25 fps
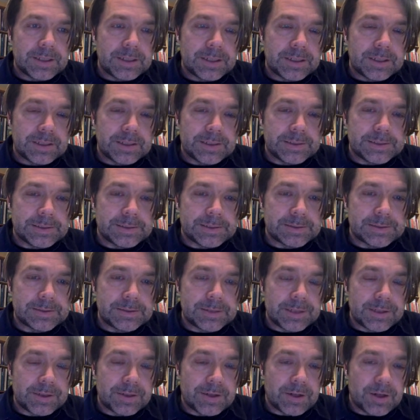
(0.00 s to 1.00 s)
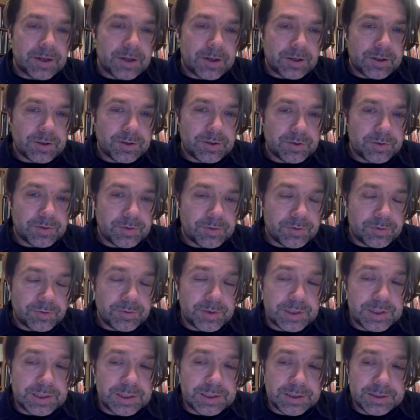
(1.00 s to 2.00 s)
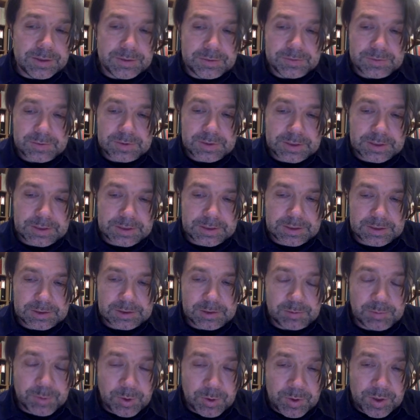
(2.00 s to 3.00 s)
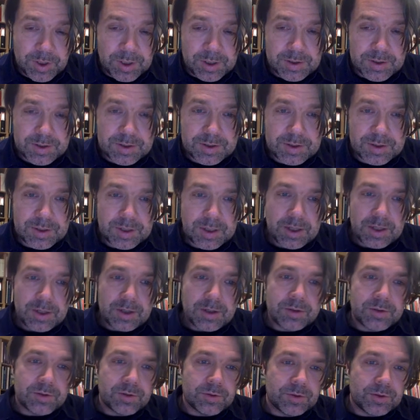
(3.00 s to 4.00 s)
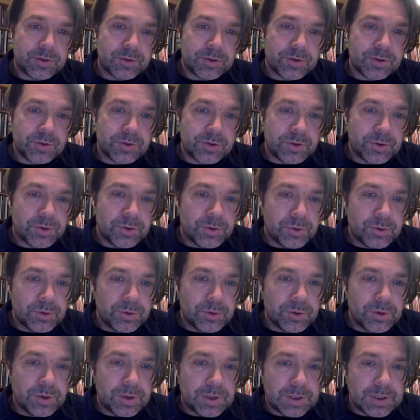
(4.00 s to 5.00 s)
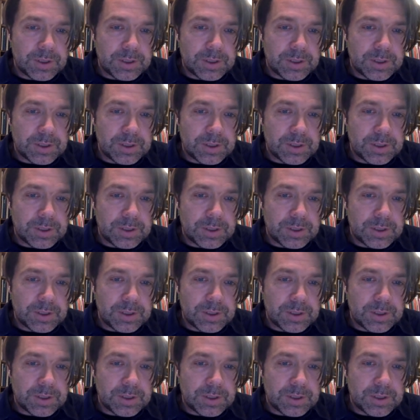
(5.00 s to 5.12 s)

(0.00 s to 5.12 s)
there are three components. So there's two